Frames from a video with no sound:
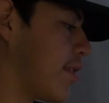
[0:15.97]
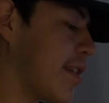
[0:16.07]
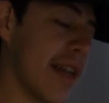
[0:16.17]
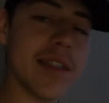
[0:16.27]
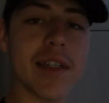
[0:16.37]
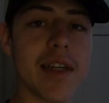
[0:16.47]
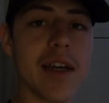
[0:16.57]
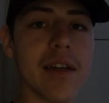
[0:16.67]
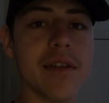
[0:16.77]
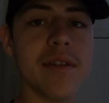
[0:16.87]
today's the
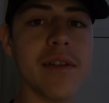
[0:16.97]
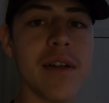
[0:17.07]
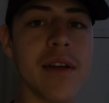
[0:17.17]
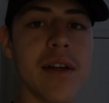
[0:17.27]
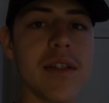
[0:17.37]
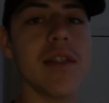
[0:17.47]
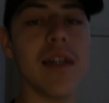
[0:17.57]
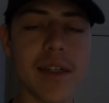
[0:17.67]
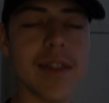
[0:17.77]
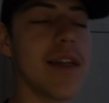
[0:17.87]
day.
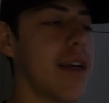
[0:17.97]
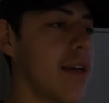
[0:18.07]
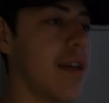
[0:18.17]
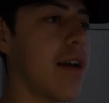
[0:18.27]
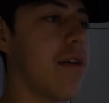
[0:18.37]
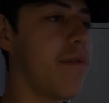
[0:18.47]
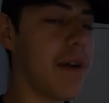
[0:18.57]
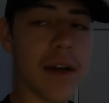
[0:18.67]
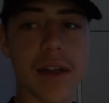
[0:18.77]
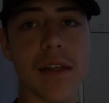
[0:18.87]
Today's the day.
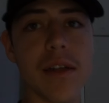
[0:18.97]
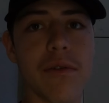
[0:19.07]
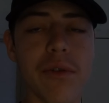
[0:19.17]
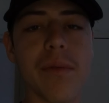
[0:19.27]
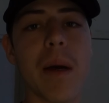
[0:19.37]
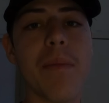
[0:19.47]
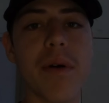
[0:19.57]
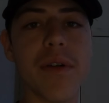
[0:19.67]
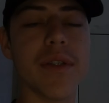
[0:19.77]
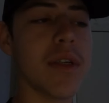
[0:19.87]
finally, order my
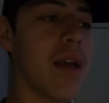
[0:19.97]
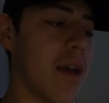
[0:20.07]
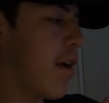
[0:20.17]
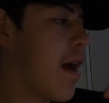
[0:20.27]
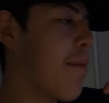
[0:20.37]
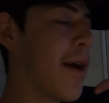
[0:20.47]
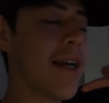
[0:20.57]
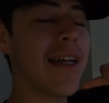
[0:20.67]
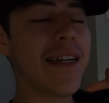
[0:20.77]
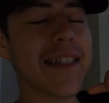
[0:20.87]
parts. I'm not
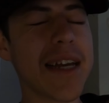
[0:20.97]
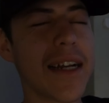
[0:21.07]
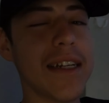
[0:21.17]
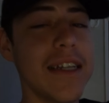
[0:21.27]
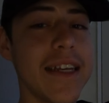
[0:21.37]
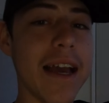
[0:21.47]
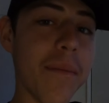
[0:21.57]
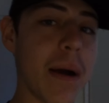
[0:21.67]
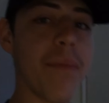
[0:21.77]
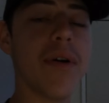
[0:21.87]
gonna exactly
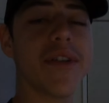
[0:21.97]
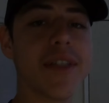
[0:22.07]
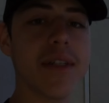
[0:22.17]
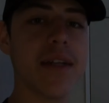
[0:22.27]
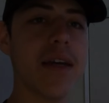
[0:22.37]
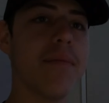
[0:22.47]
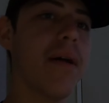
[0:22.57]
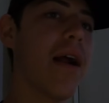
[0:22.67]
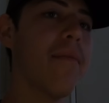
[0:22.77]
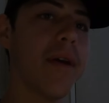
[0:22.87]
get my parts today,
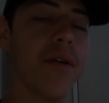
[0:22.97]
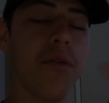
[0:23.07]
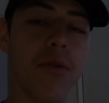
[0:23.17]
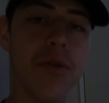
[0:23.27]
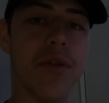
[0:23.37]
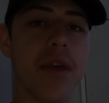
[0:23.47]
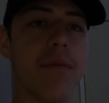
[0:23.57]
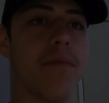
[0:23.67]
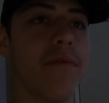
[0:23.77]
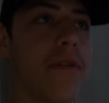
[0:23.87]
but I am gonna order
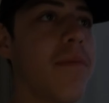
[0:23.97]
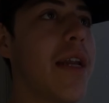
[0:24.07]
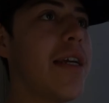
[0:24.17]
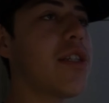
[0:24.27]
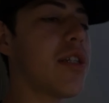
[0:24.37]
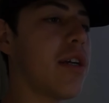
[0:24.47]
them from Nate's